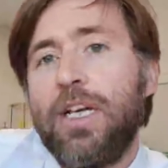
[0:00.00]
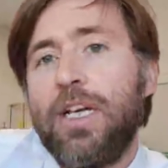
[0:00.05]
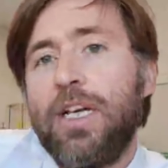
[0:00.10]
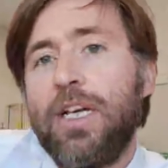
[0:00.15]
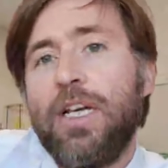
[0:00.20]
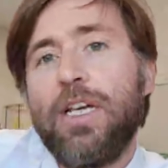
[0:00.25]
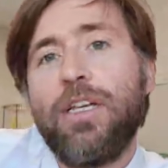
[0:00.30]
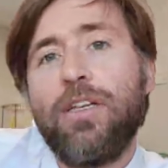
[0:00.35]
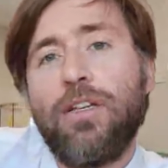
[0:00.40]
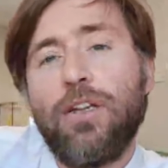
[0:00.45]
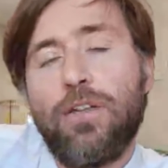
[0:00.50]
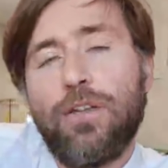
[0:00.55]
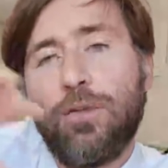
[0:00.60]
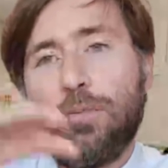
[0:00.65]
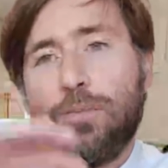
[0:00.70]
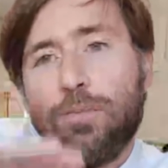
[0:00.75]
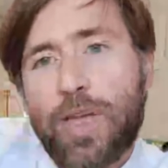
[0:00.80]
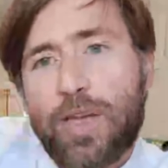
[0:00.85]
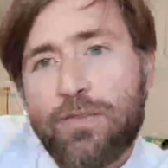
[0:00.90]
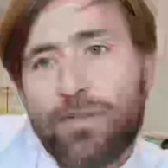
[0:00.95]
You know, the
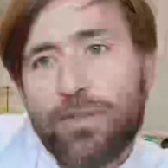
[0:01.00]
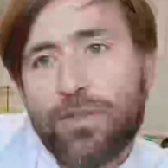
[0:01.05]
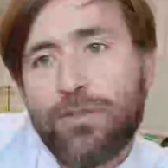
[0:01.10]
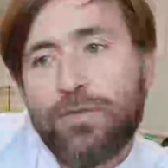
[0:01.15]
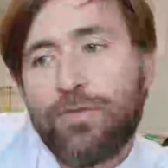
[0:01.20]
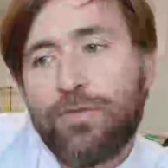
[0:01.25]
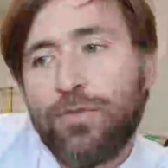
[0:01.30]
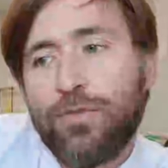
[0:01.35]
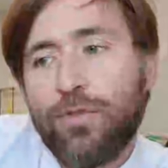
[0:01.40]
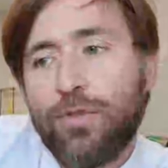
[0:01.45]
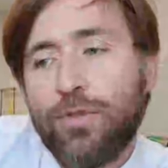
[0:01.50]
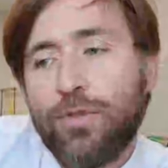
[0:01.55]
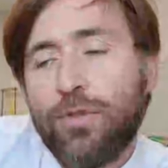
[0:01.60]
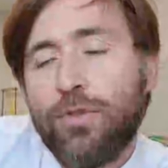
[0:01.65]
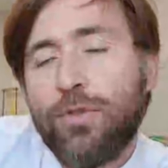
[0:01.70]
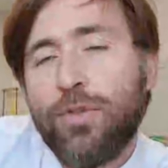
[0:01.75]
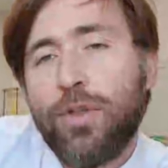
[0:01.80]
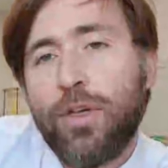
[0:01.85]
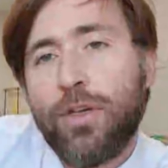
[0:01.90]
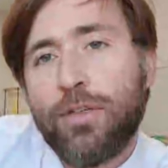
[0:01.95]
methods
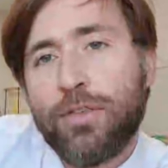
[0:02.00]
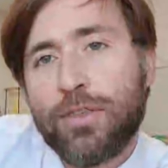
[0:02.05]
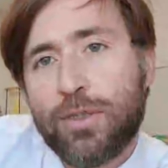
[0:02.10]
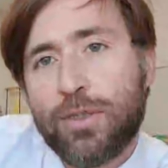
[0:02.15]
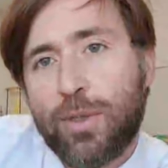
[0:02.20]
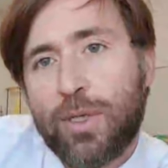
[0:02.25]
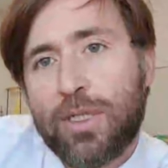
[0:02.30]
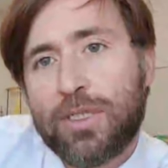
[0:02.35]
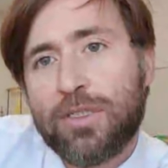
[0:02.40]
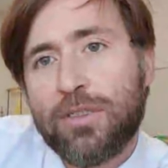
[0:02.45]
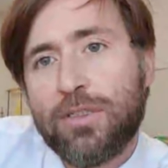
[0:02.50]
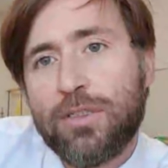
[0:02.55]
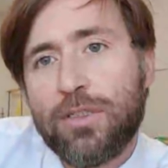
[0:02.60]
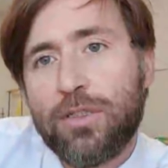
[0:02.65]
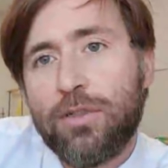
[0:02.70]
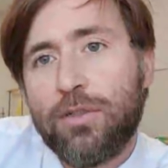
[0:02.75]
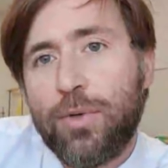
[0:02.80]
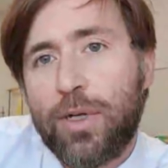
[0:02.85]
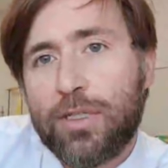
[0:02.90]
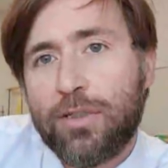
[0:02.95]
through those
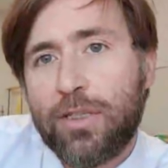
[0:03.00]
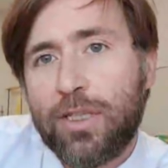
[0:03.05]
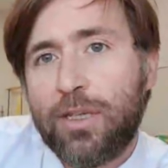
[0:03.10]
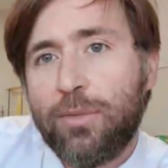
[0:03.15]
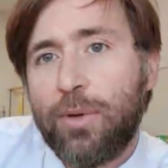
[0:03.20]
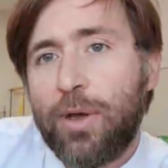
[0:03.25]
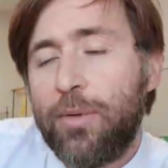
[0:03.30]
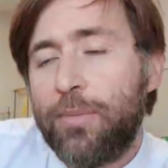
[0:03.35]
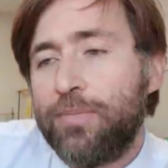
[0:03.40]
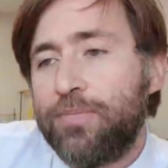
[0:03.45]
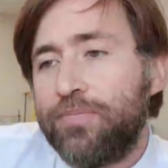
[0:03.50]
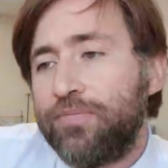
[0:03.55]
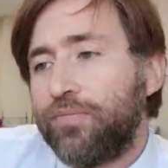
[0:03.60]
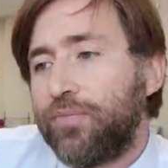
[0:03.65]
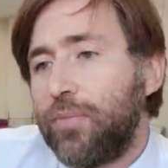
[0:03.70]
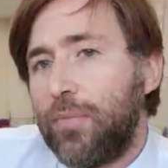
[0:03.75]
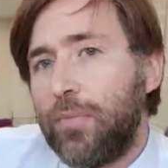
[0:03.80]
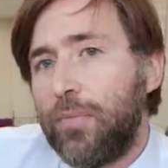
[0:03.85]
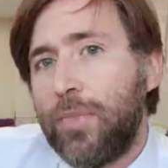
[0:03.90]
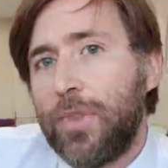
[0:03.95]
questions is a good way to
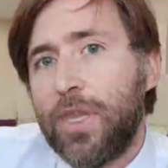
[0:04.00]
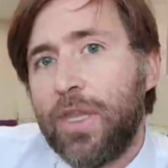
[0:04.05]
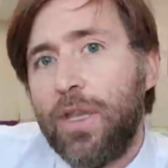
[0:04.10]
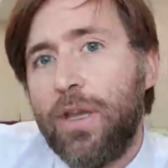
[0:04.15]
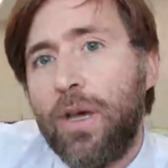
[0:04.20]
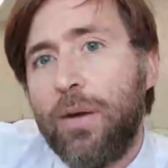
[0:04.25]
think about.